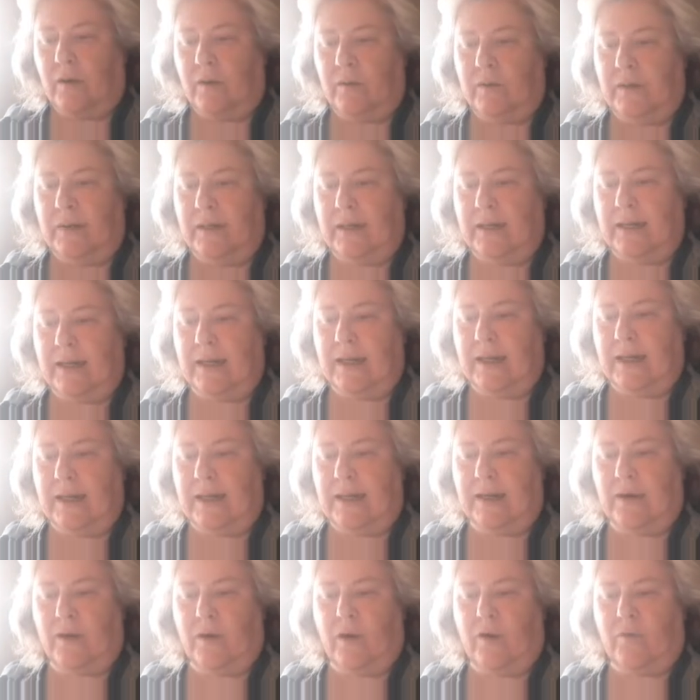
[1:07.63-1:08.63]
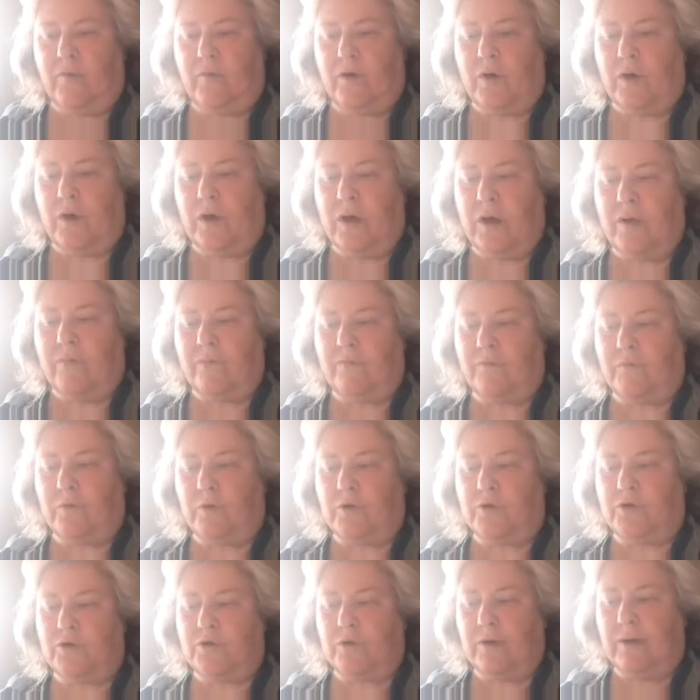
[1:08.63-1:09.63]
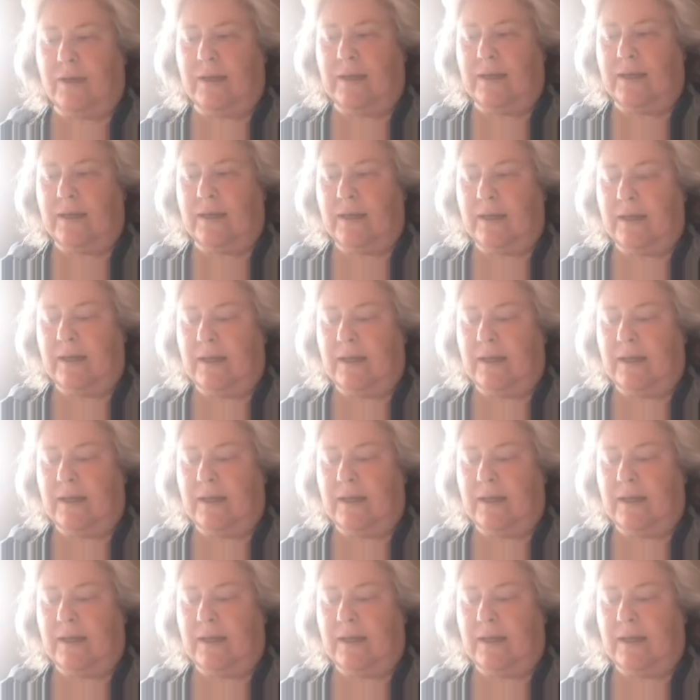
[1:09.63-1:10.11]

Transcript: only can it overcome virtually